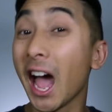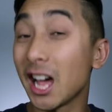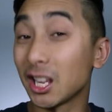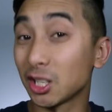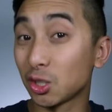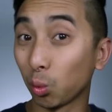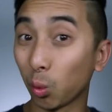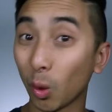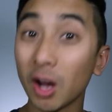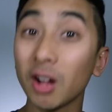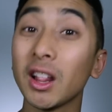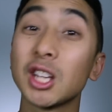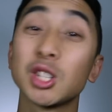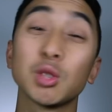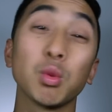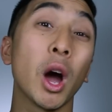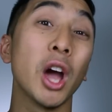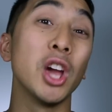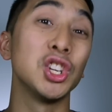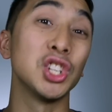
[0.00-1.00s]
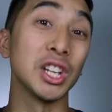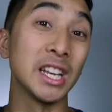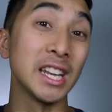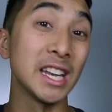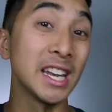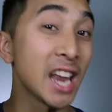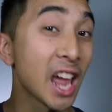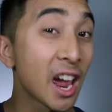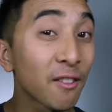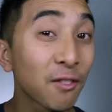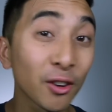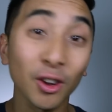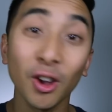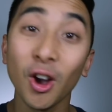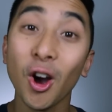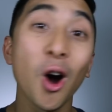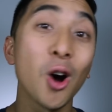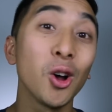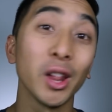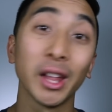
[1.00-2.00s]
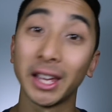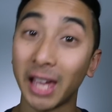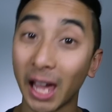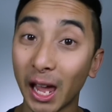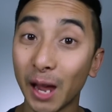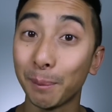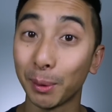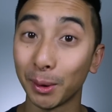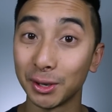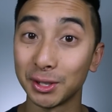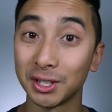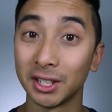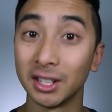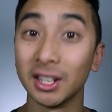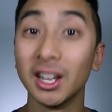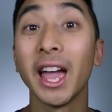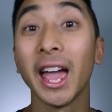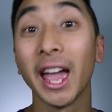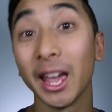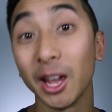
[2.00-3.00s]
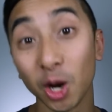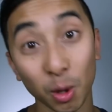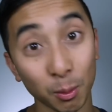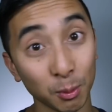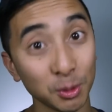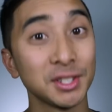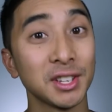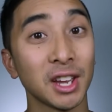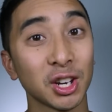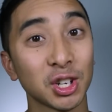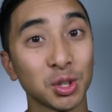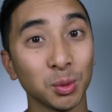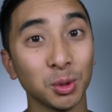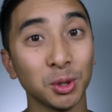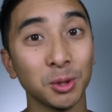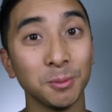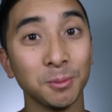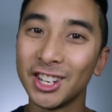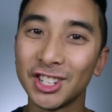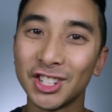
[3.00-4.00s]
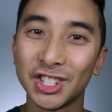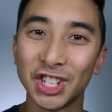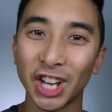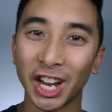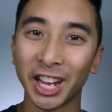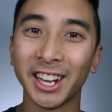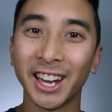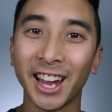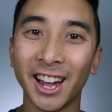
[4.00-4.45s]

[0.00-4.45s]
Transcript: as well as why you should never call a gay person a homosexual. Check it